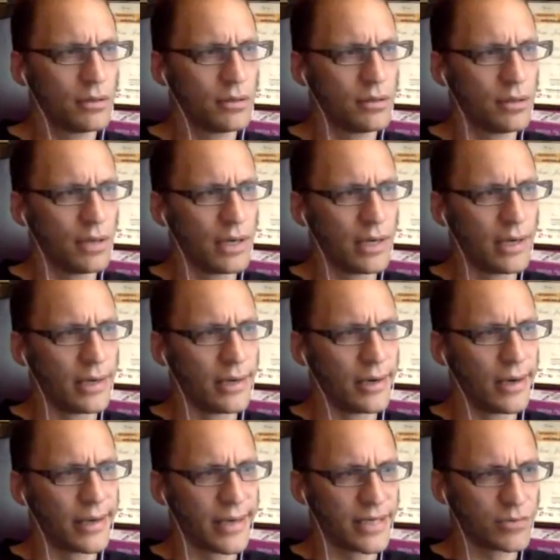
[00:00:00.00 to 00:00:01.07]

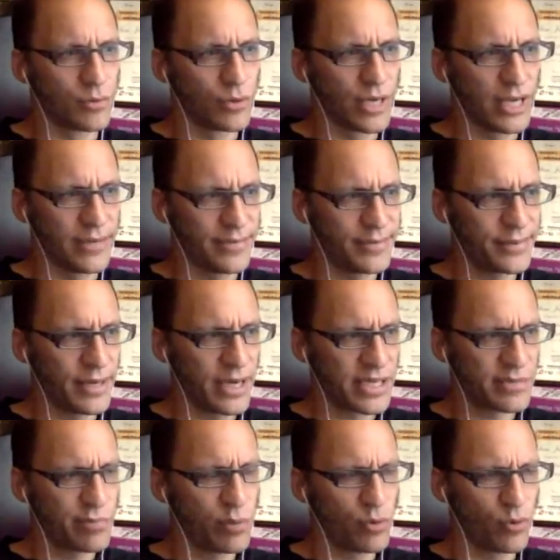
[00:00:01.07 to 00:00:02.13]
I guess we'll keep
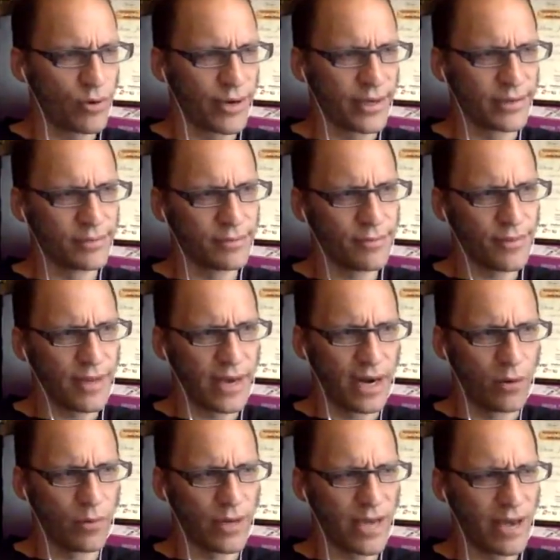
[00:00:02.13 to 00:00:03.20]
exploring there.
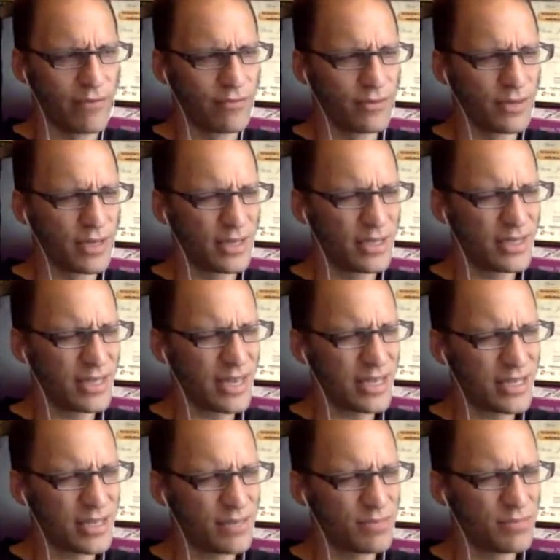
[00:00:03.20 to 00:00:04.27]
We have, I guess
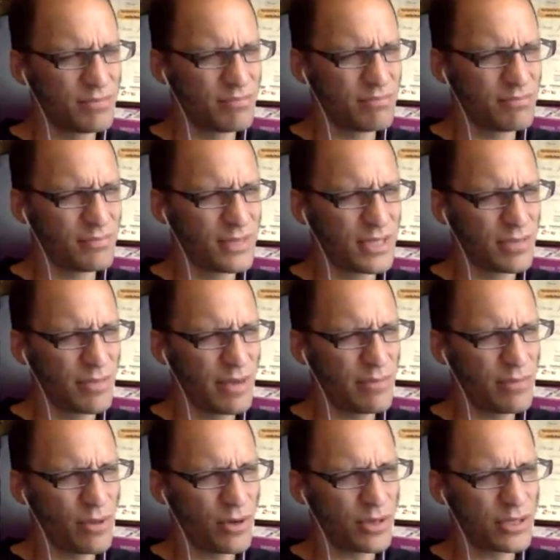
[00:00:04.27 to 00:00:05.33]
is the main
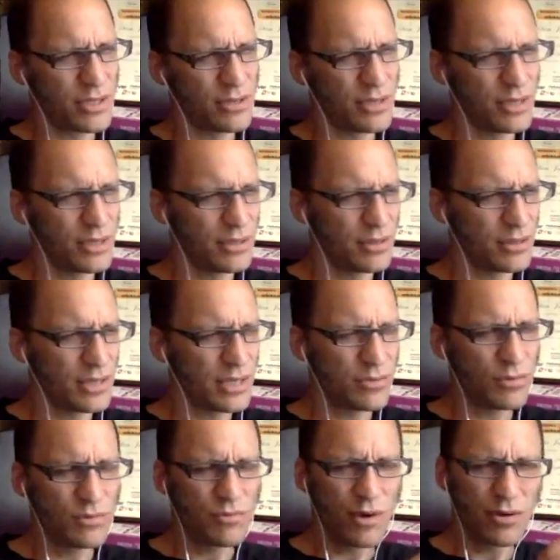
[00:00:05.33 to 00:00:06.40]
blocker still that the test
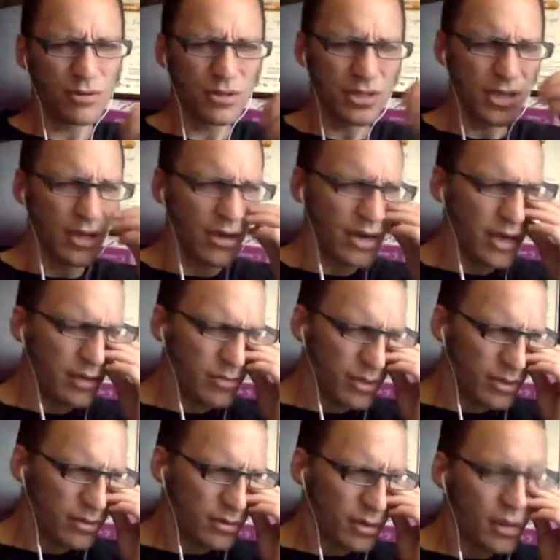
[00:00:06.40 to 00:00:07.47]
wouldn't run on CI,
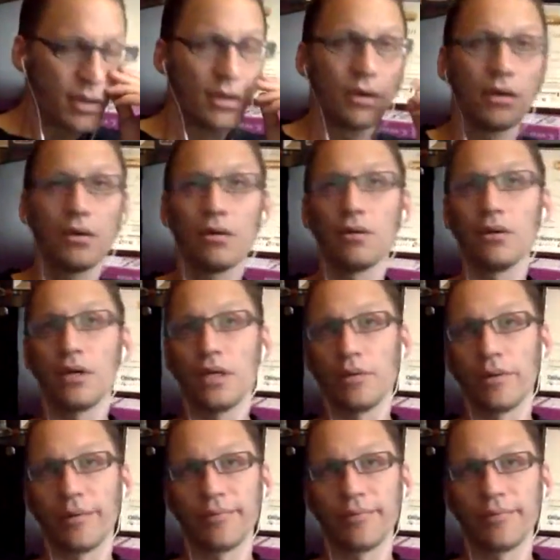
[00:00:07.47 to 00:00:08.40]
but anyway.